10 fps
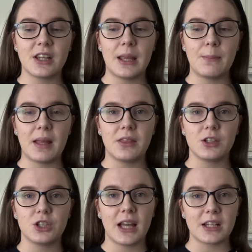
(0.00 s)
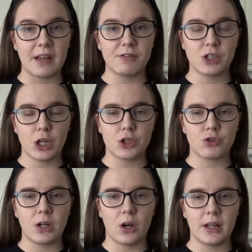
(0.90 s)
it meant that she had to have
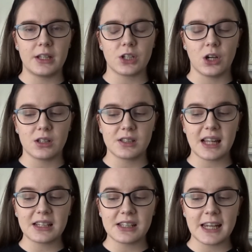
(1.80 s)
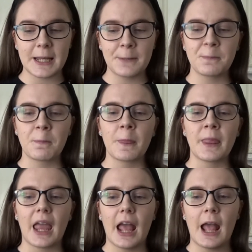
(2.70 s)
surgery on it on Saturday.
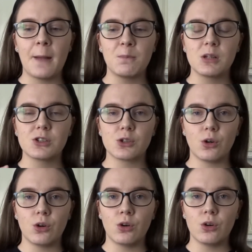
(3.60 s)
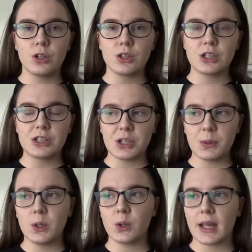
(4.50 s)
So she's
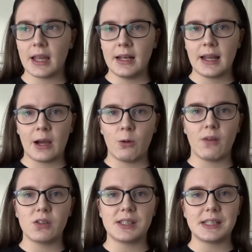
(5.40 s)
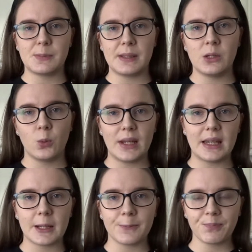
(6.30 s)
doing okay now. Obviously it's been a
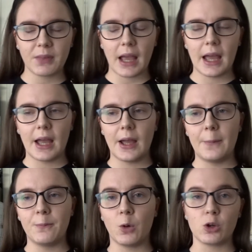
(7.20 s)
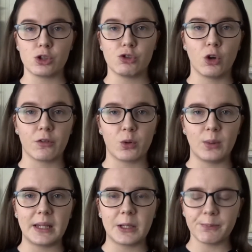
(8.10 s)
week, or just over a
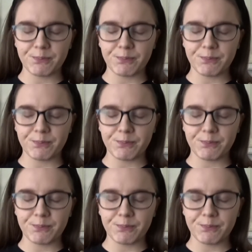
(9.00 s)
week